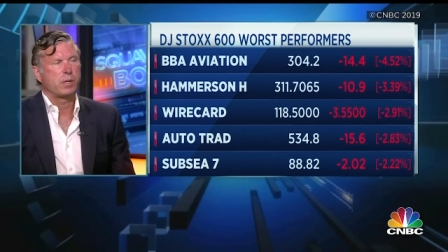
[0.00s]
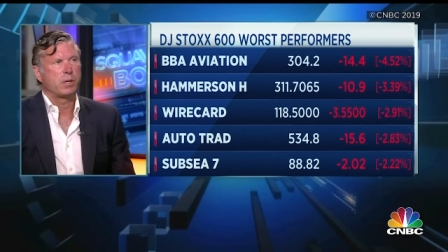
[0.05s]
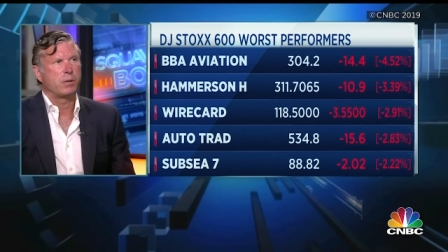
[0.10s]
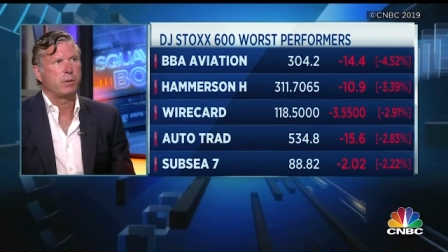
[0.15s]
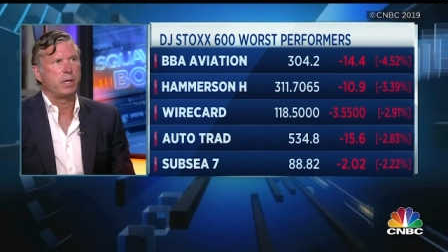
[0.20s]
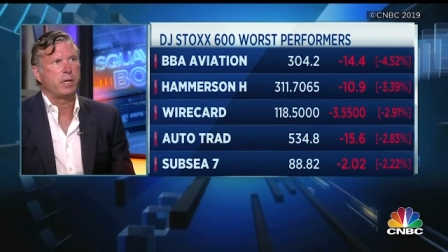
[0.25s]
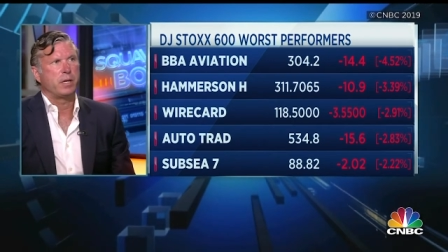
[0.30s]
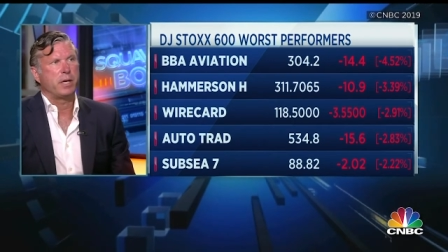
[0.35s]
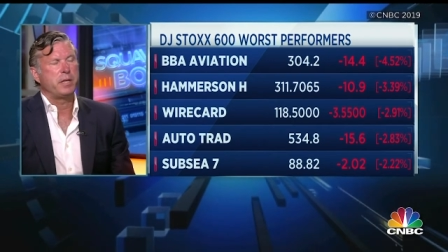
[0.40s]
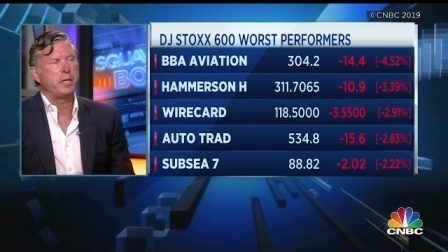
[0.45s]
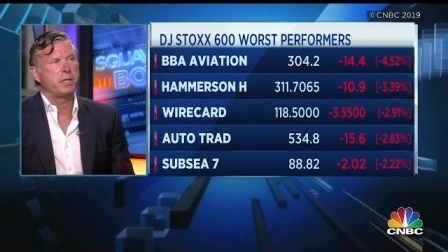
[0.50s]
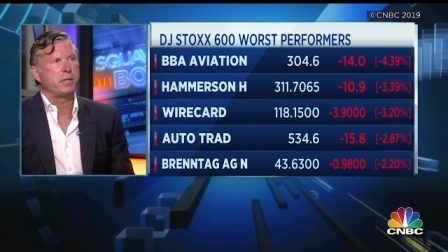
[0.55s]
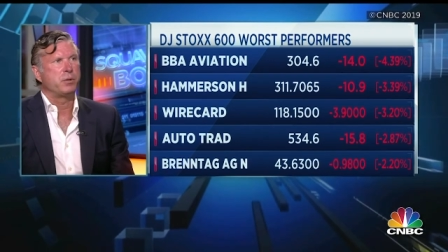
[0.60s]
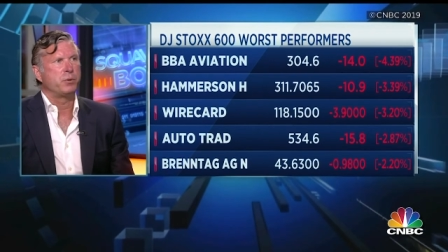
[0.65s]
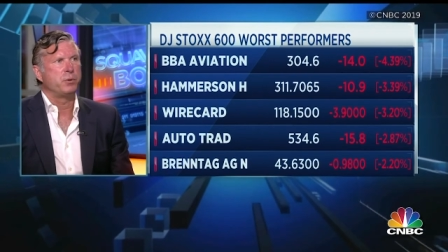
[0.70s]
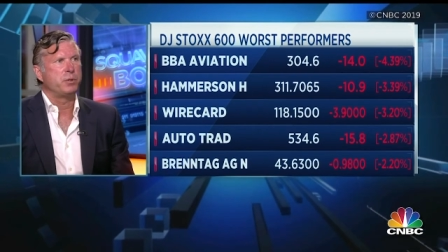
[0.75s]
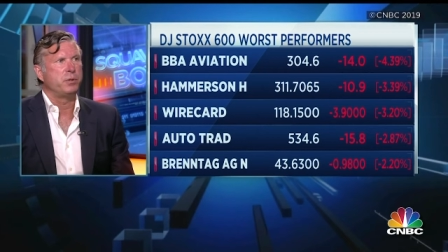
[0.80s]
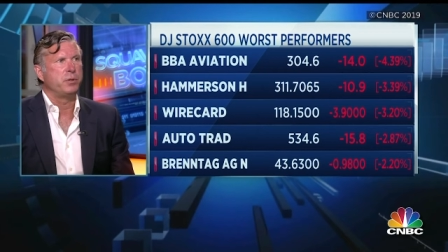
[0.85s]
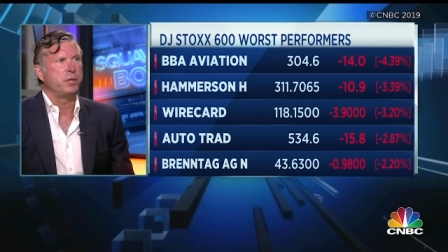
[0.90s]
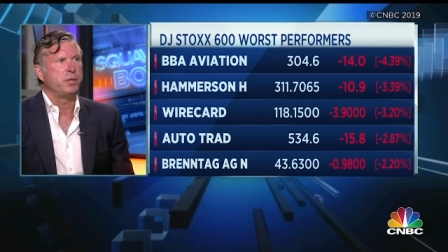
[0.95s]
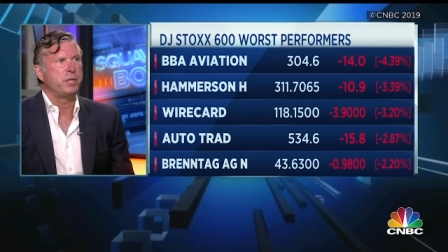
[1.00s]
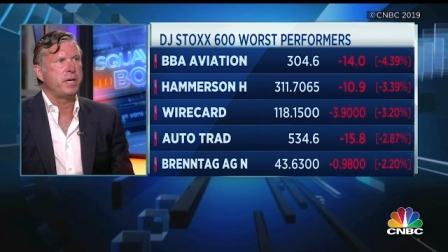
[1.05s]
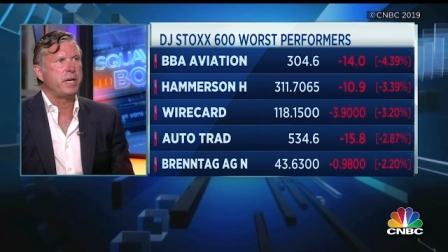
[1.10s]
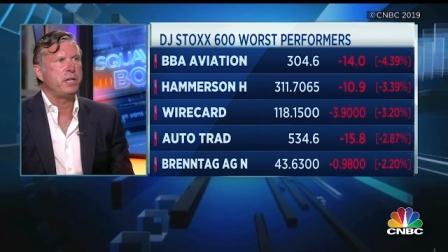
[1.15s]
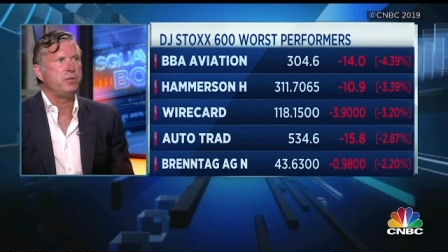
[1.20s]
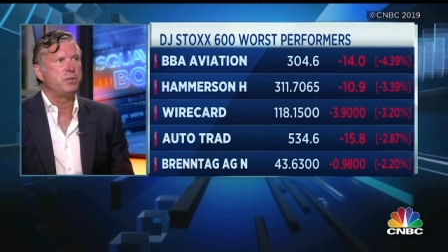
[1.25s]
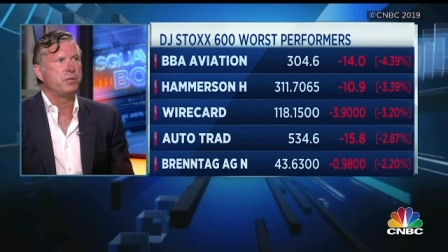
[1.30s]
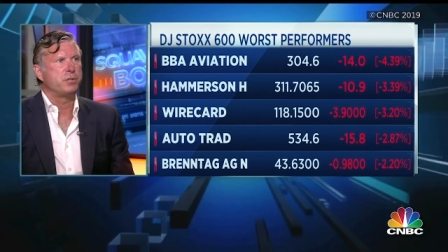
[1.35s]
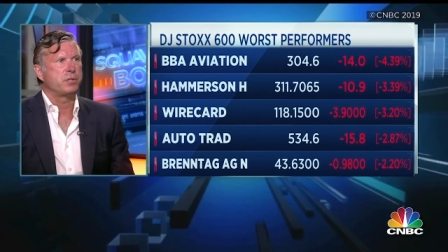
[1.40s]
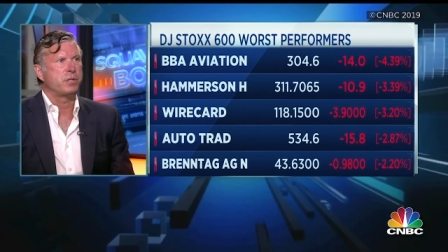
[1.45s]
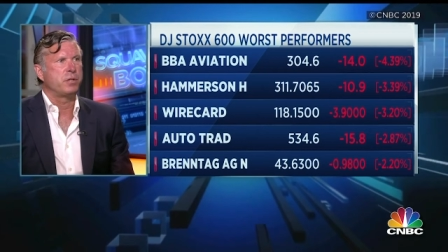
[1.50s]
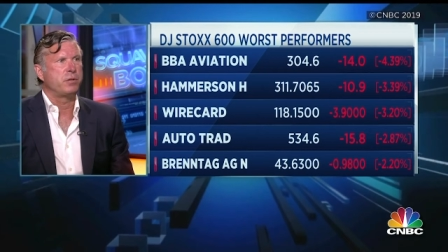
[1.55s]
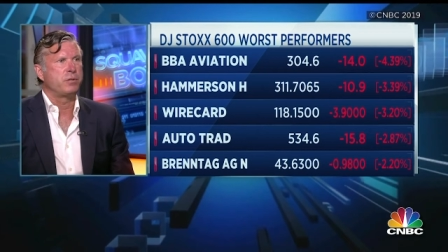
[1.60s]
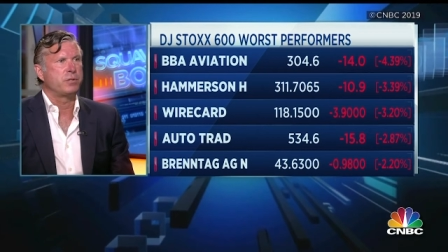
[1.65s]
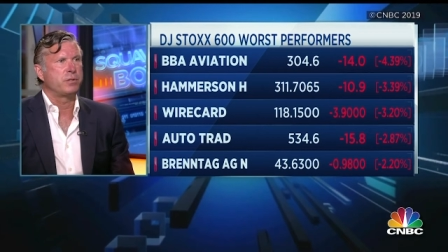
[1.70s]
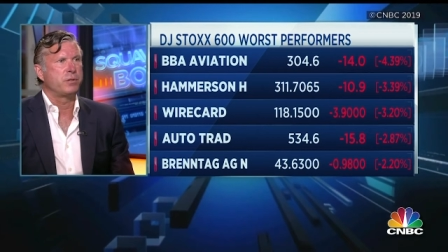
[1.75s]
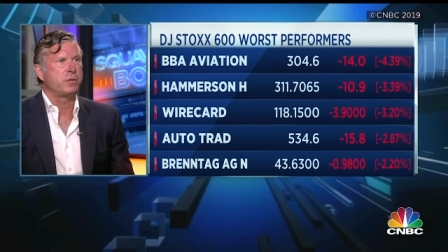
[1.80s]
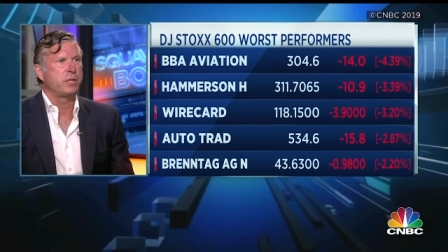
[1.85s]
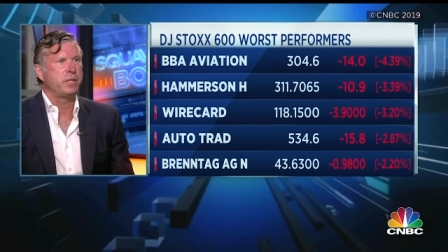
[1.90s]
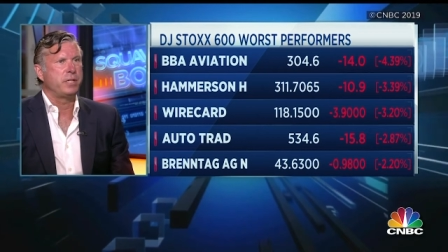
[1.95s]
Well, I think the danger zone is
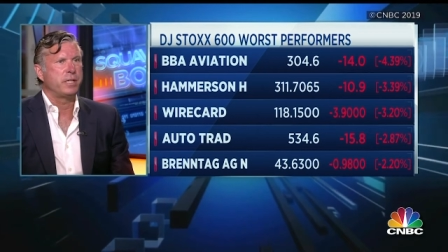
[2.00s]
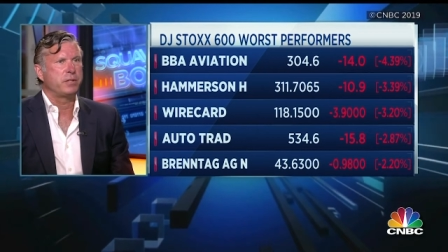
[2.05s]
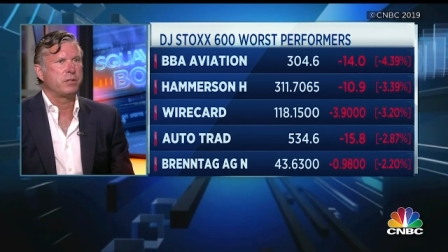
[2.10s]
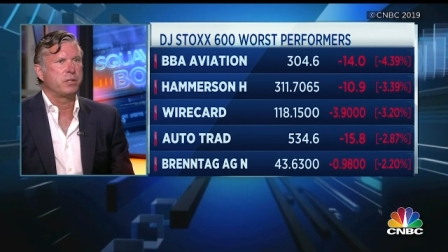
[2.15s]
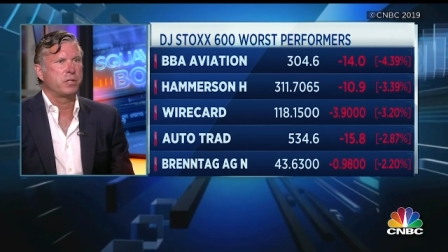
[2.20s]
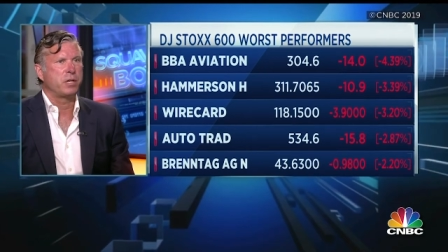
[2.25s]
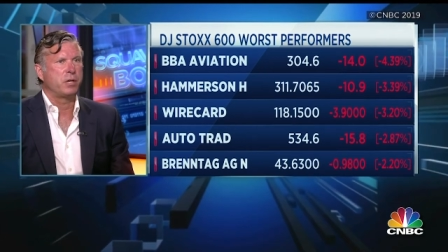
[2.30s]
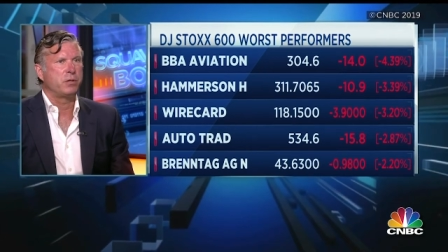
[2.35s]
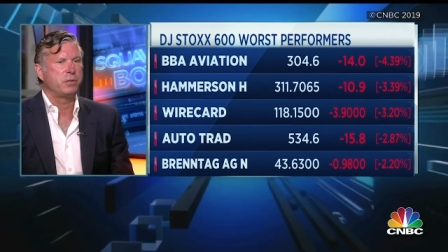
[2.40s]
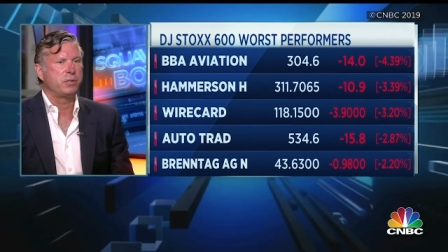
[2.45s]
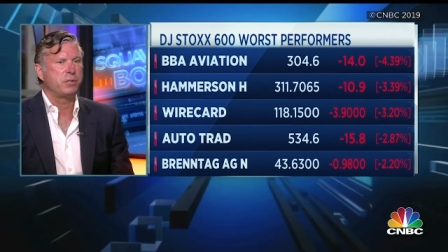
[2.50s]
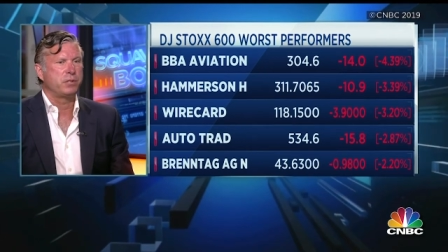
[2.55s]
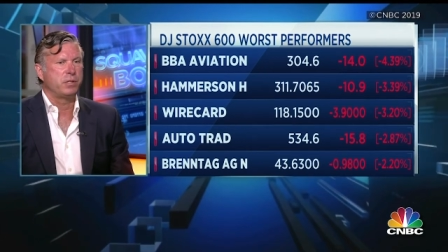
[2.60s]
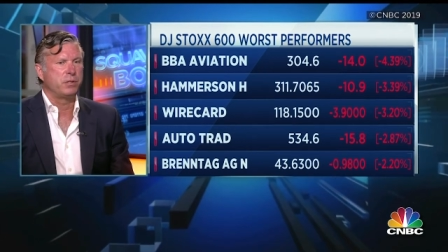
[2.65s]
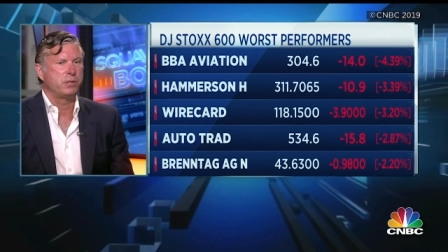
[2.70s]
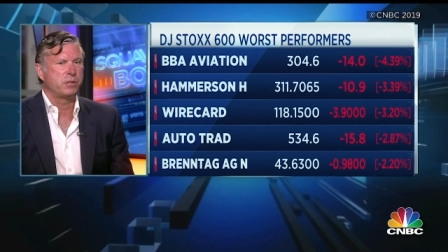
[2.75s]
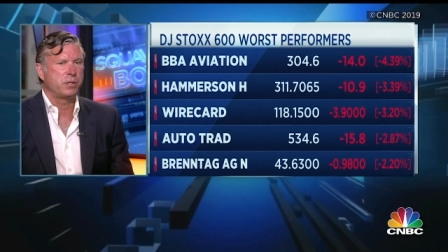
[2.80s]
looking at the currency.